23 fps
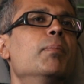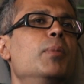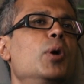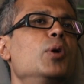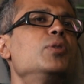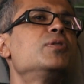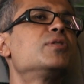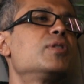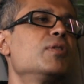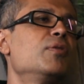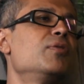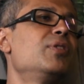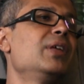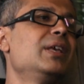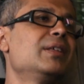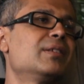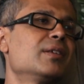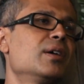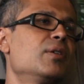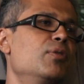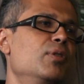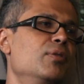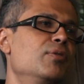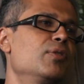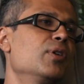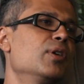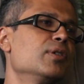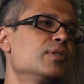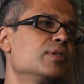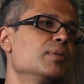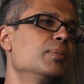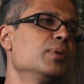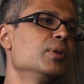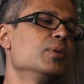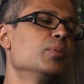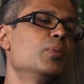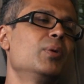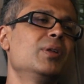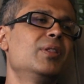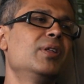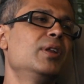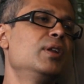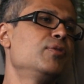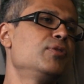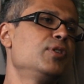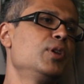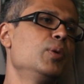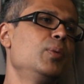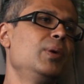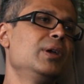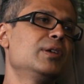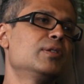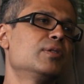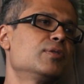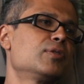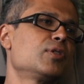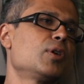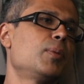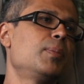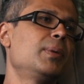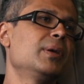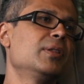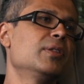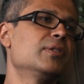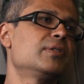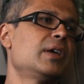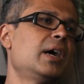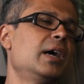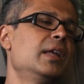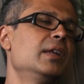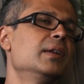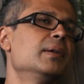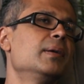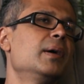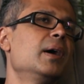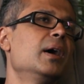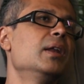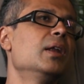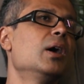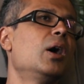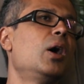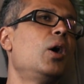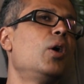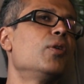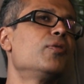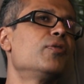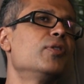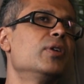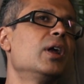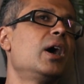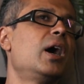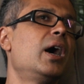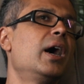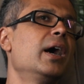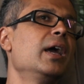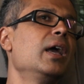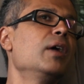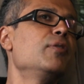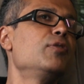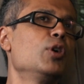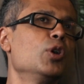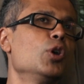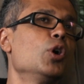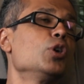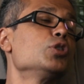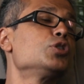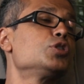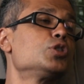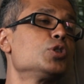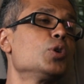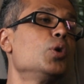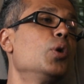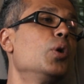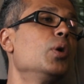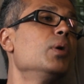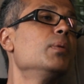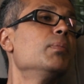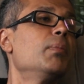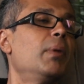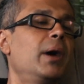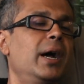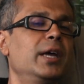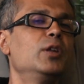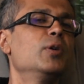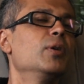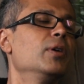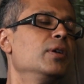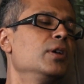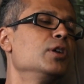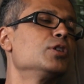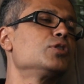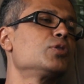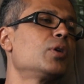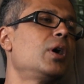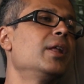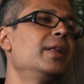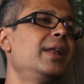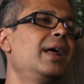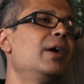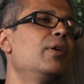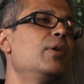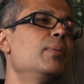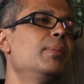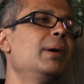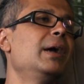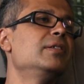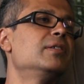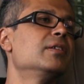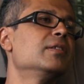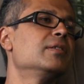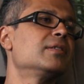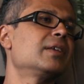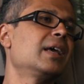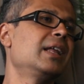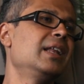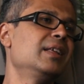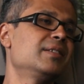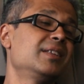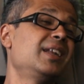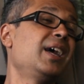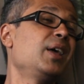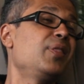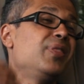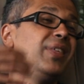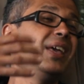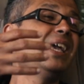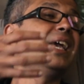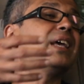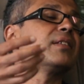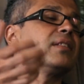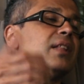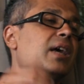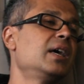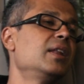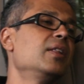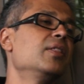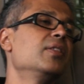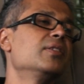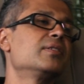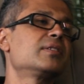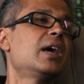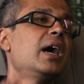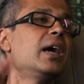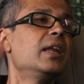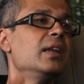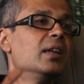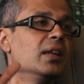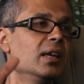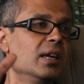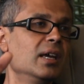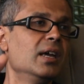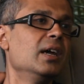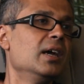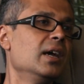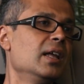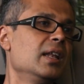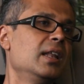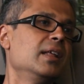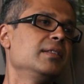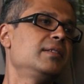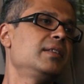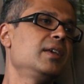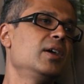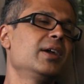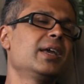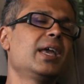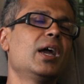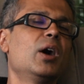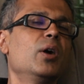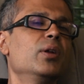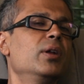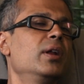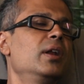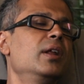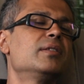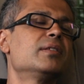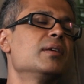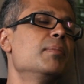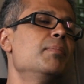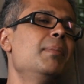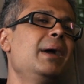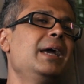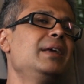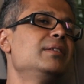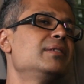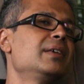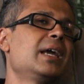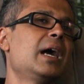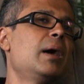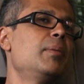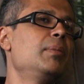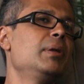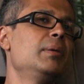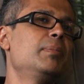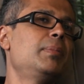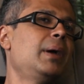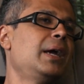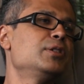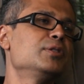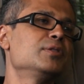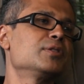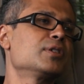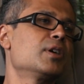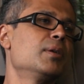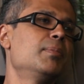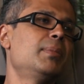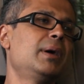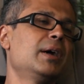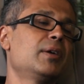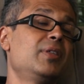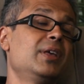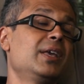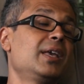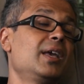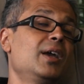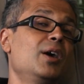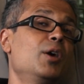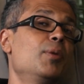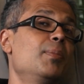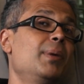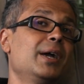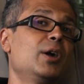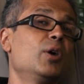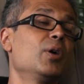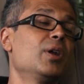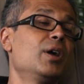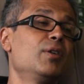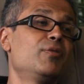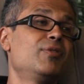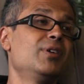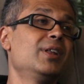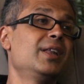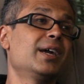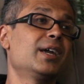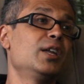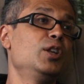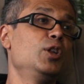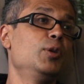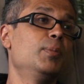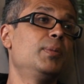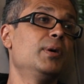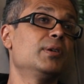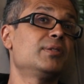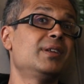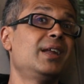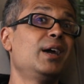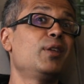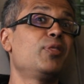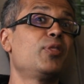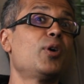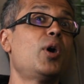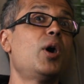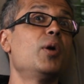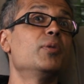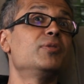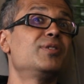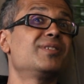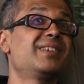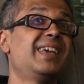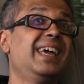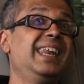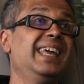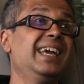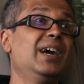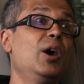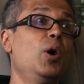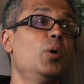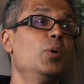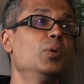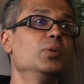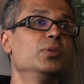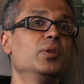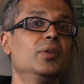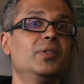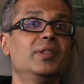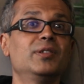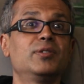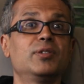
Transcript: Most of these are reversible within a few weeks of stopping the statin. And often, if you're not sure, I do it on a trial and error basis and say, listen, I think it's likely the statin. Let's see how I get on. And it's amazing how many patients come back thinking, oh my God, I feel like a new person. I thought I was just getting old, or